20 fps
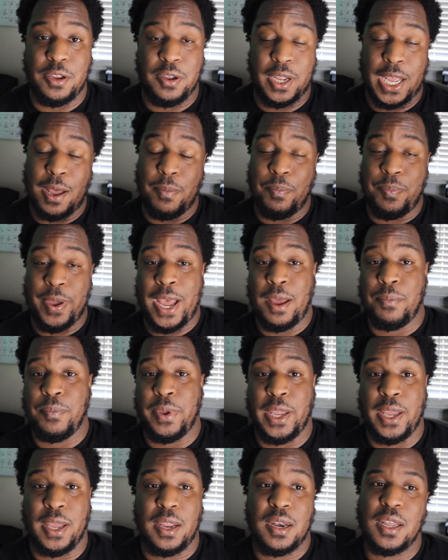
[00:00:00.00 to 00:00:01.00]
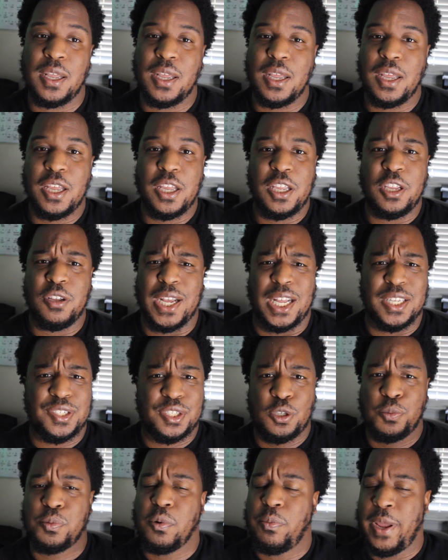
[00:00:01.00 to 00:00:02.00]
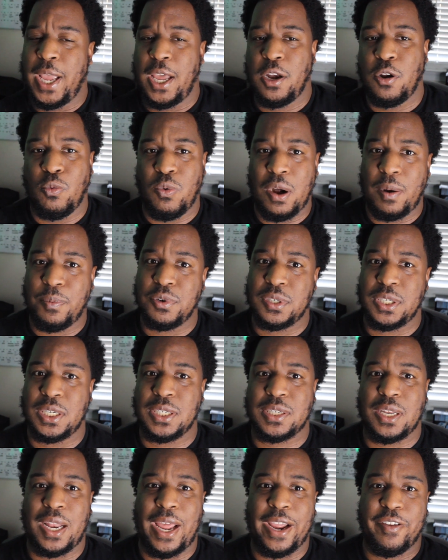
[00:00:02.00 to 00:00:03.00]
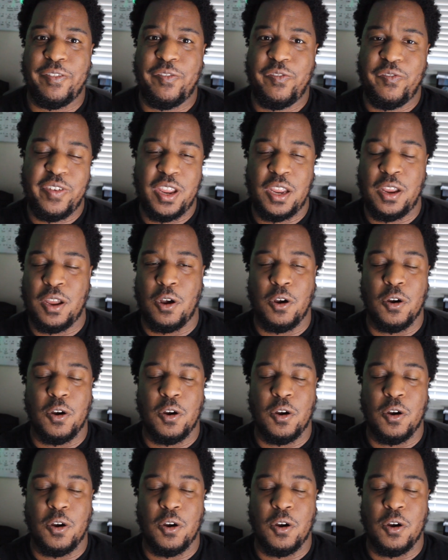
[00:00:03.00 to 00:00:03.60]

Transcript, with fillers: You got Batman, you got Superman who represents like fear,